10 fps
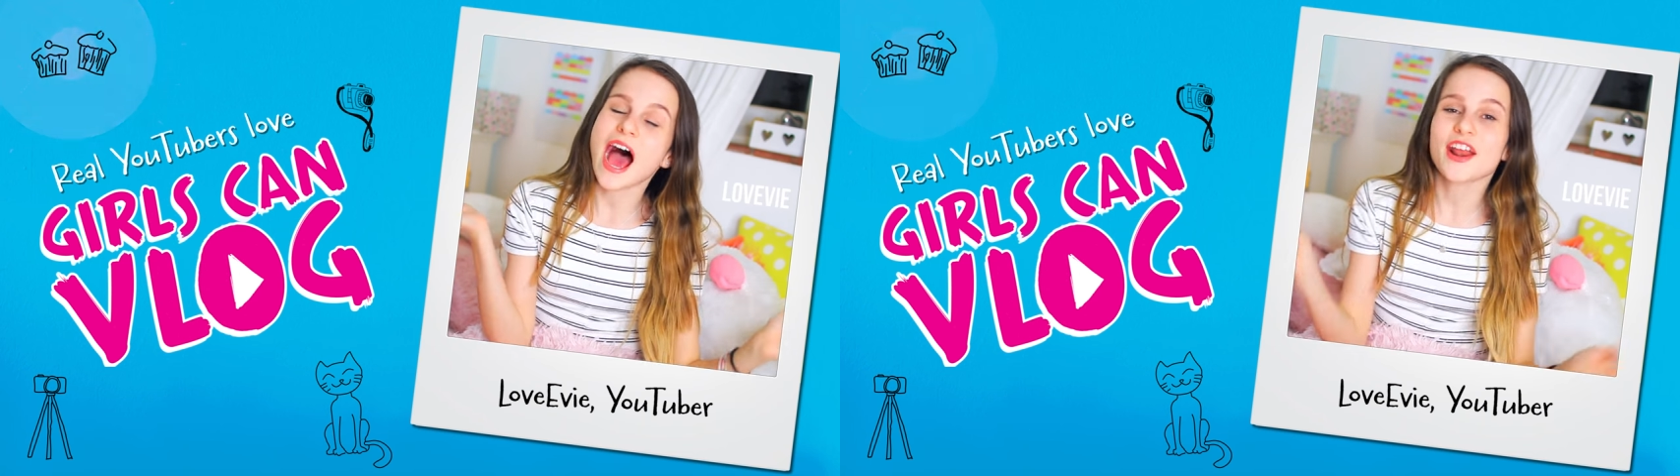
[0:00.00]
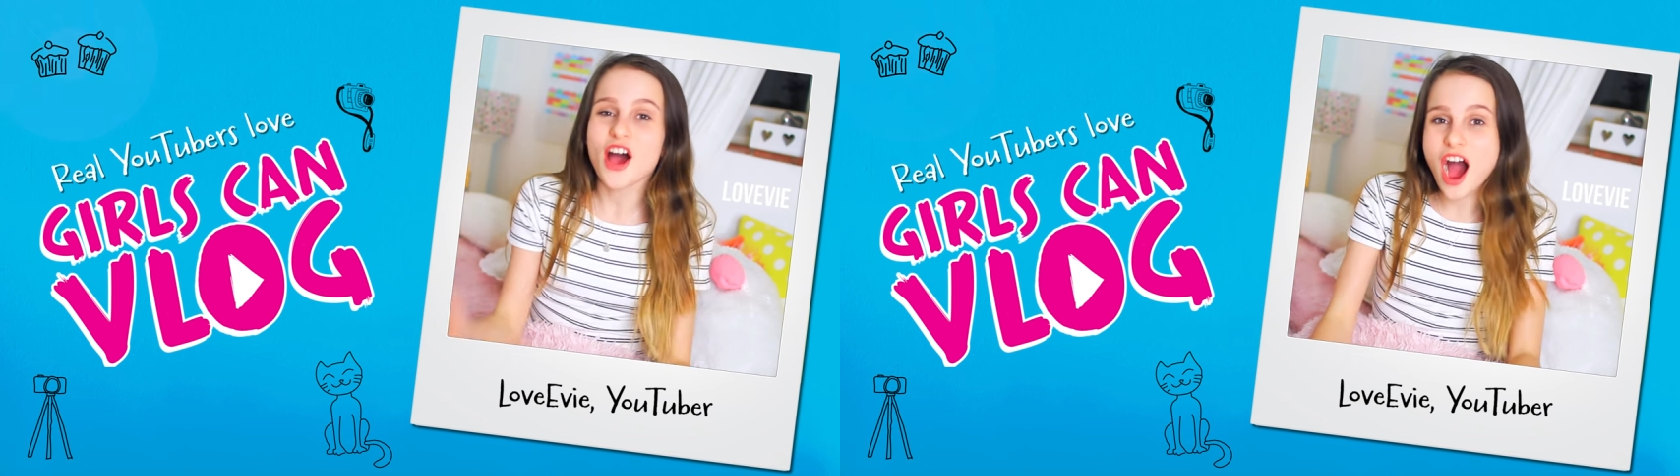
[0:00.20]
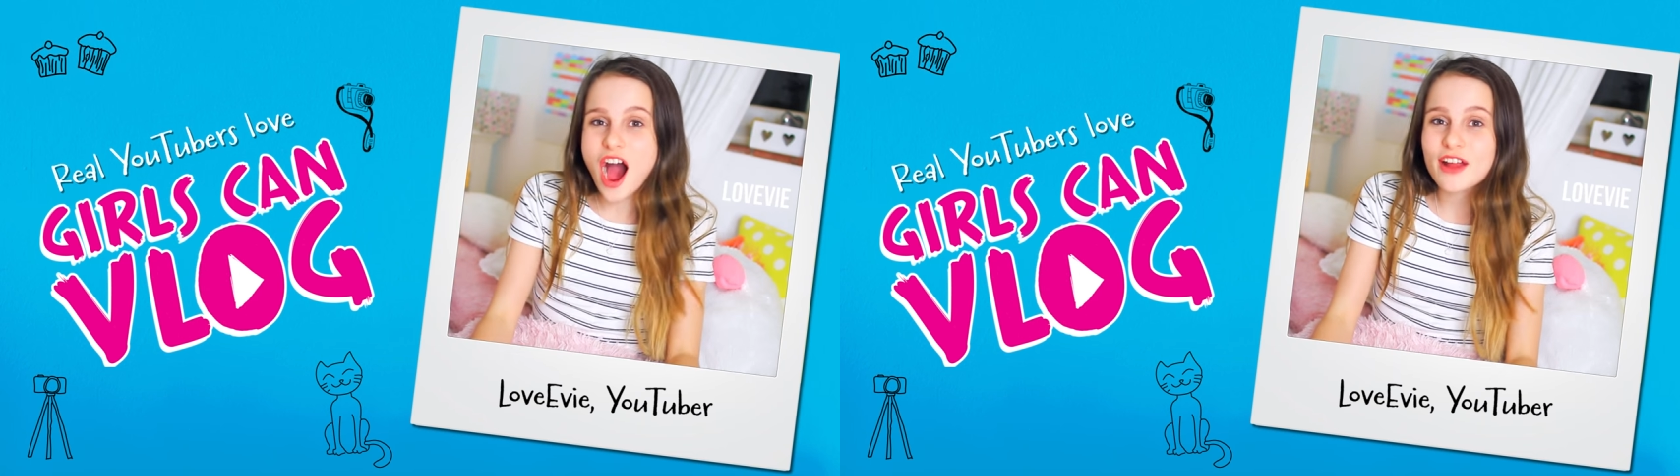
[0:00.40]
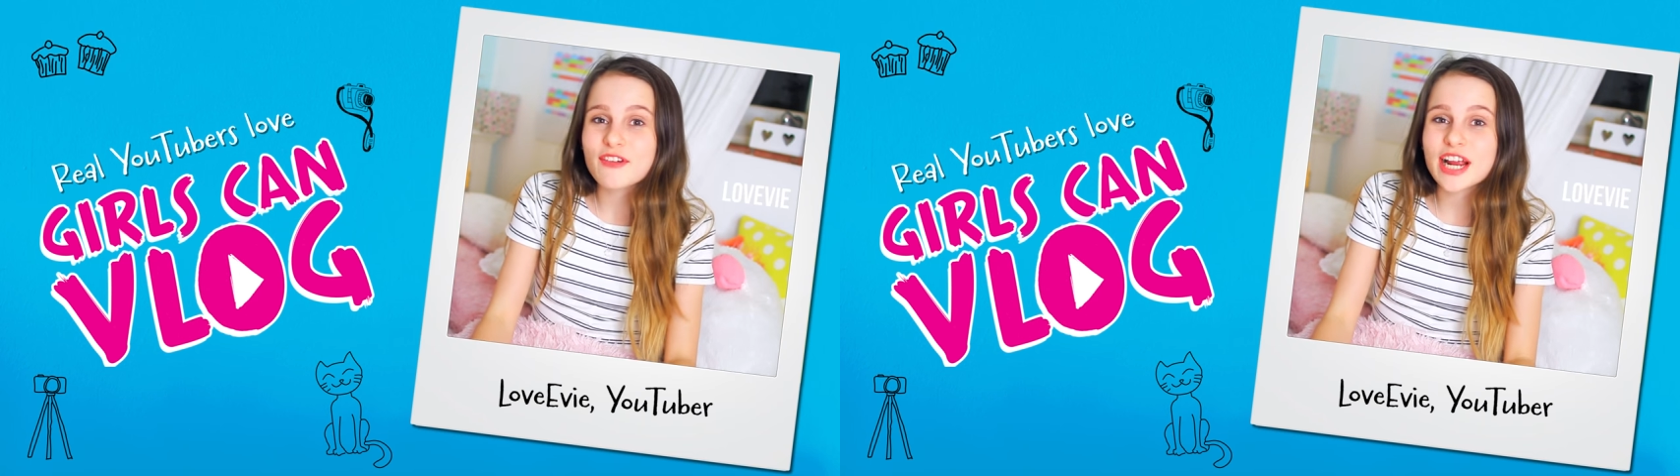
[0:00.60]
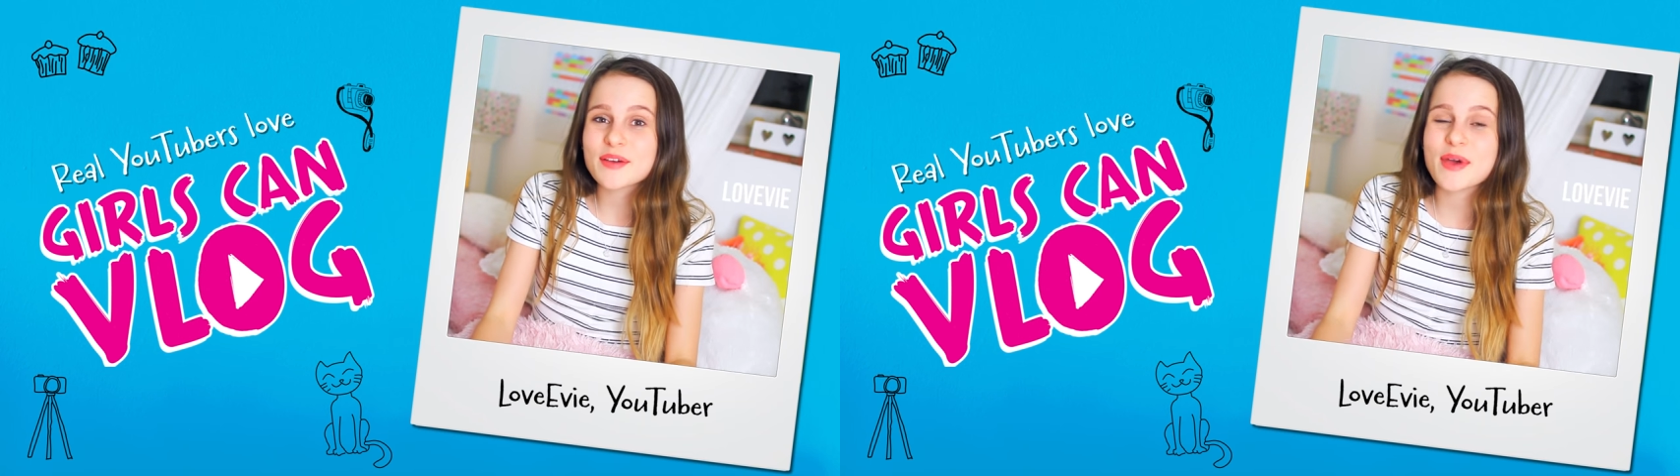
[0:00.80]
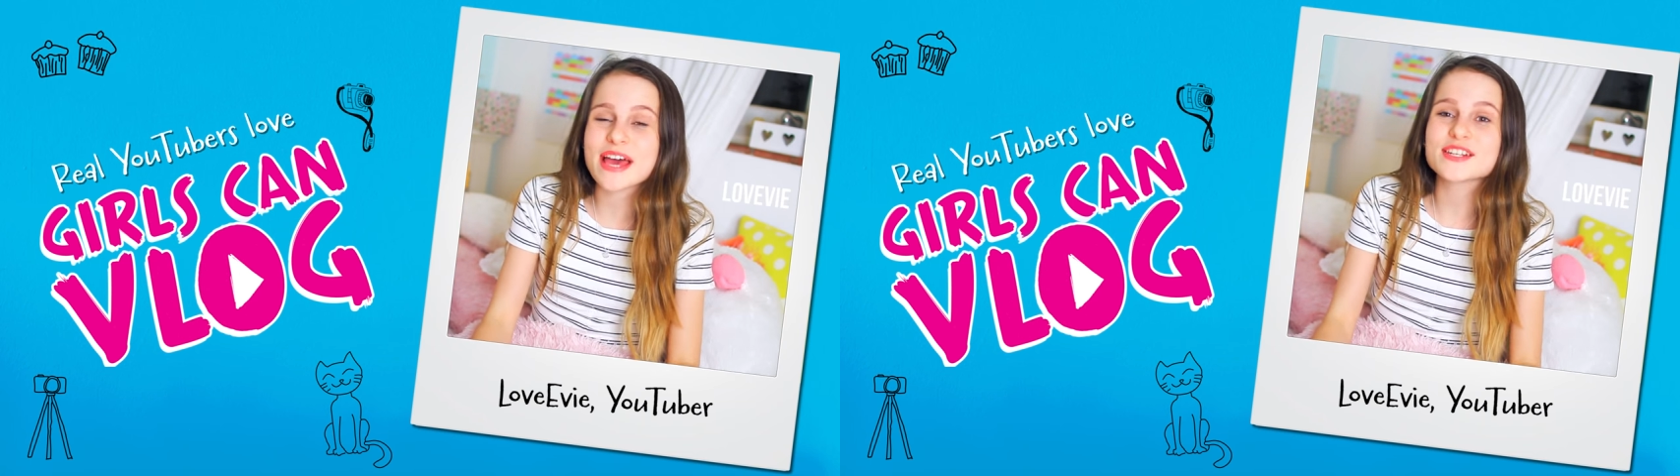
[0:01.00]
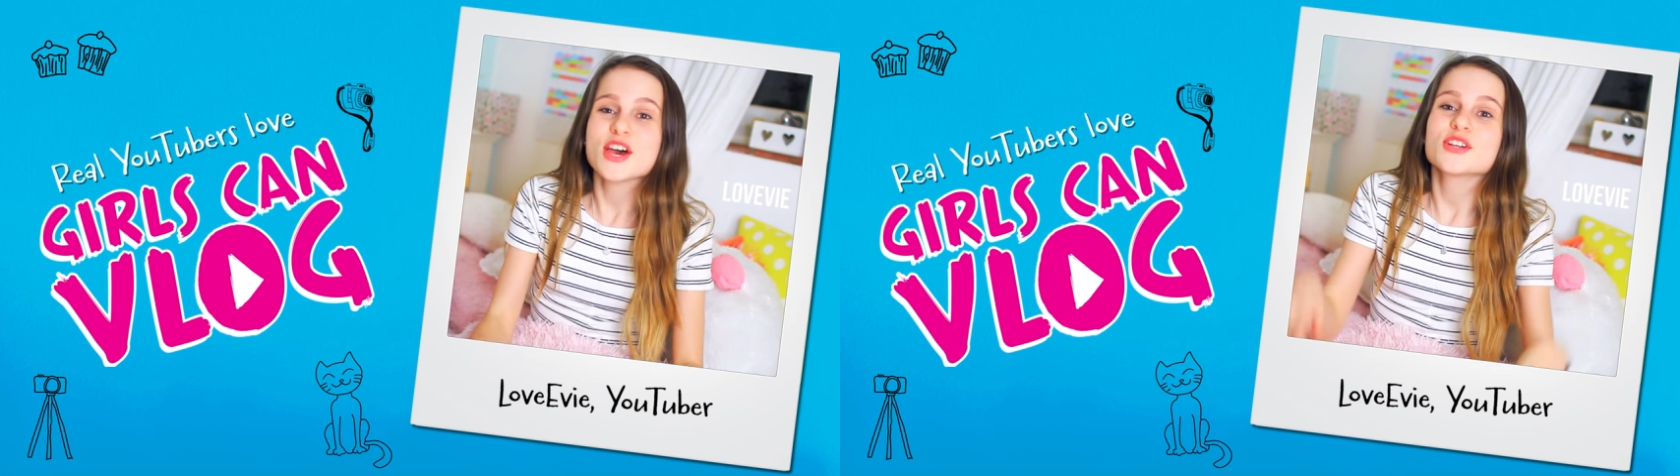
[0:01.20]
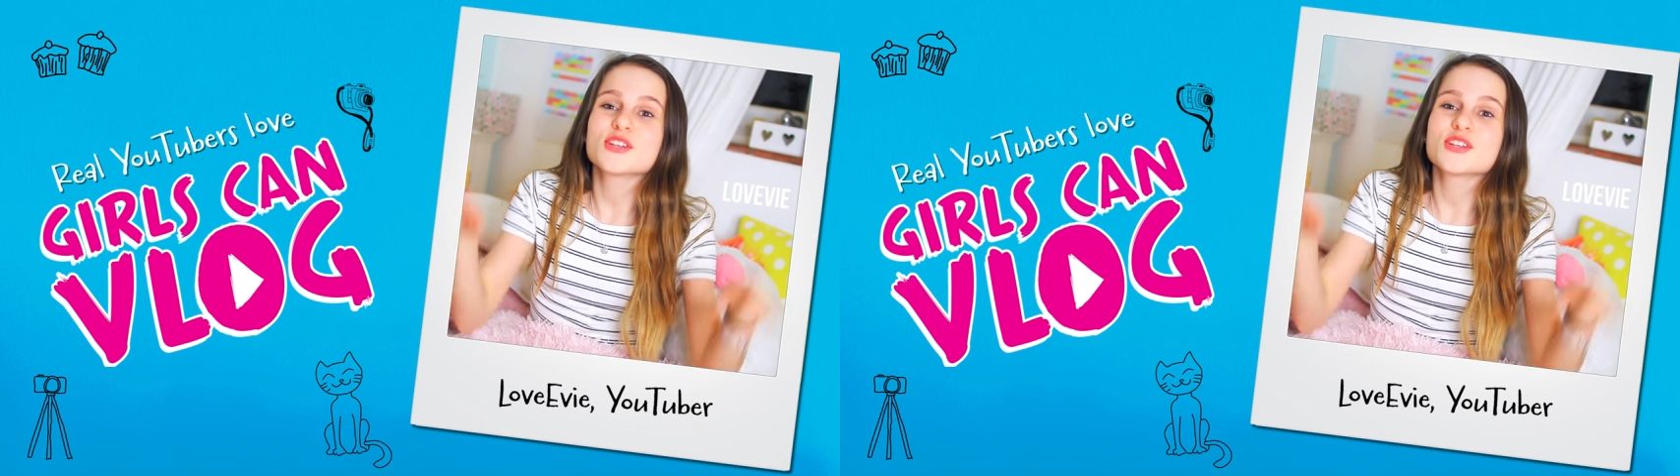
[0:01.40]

and I recommend